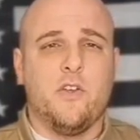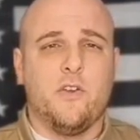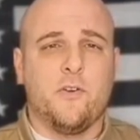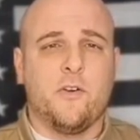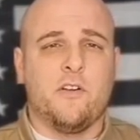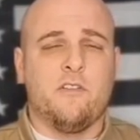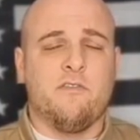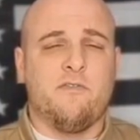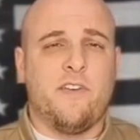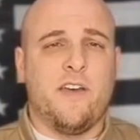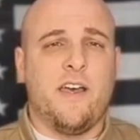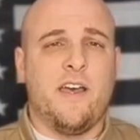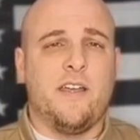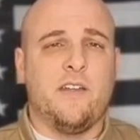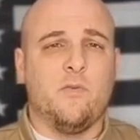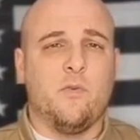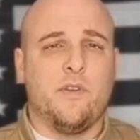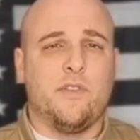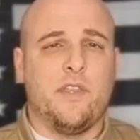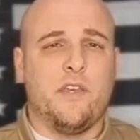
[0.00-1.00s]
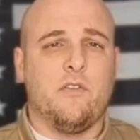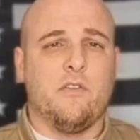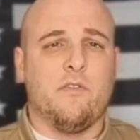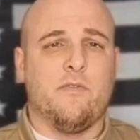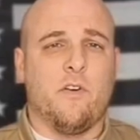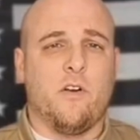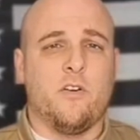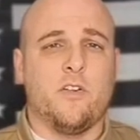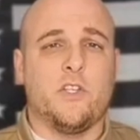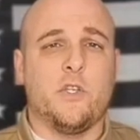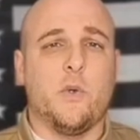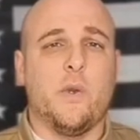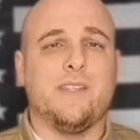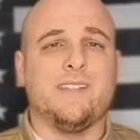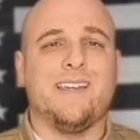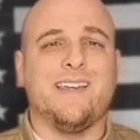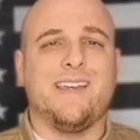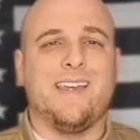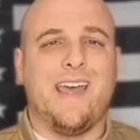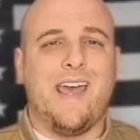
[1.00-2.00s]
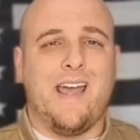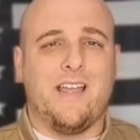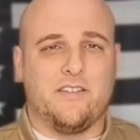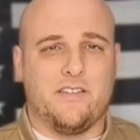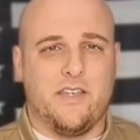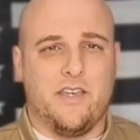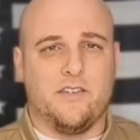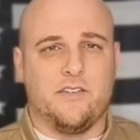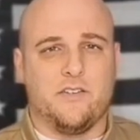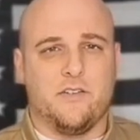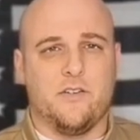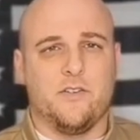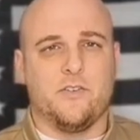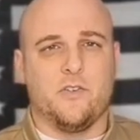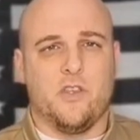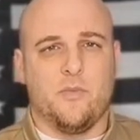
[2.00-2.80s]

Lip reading: you're going to find what they refer to as a gas tester.